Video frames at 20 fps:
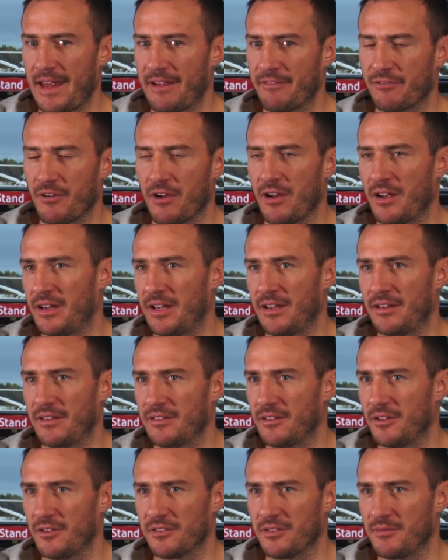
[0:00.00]
frightening,
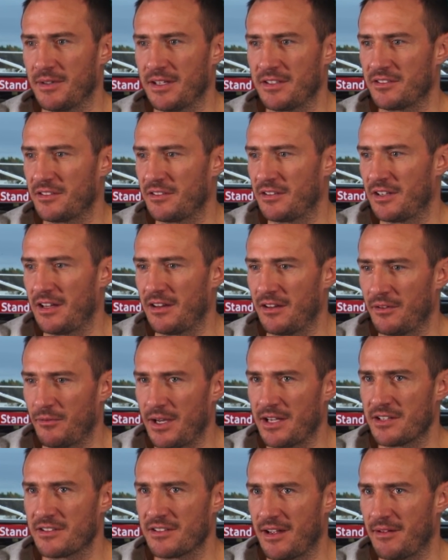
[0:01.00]
not to mention like the
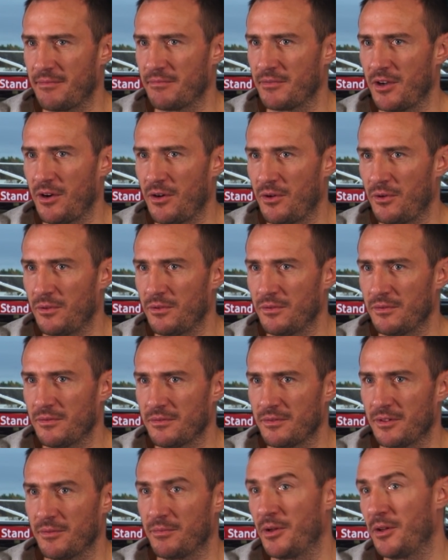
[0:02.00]
West Ham goal,
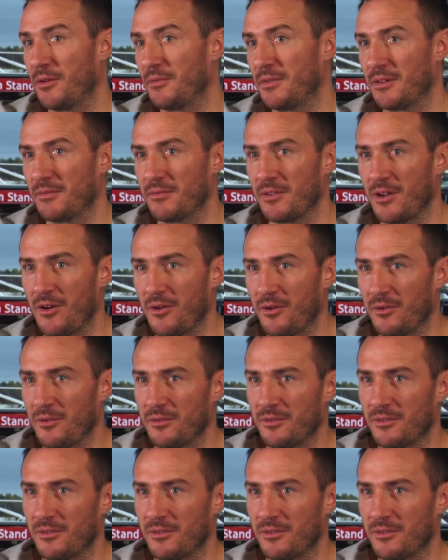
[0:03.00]
the Birmingham goal,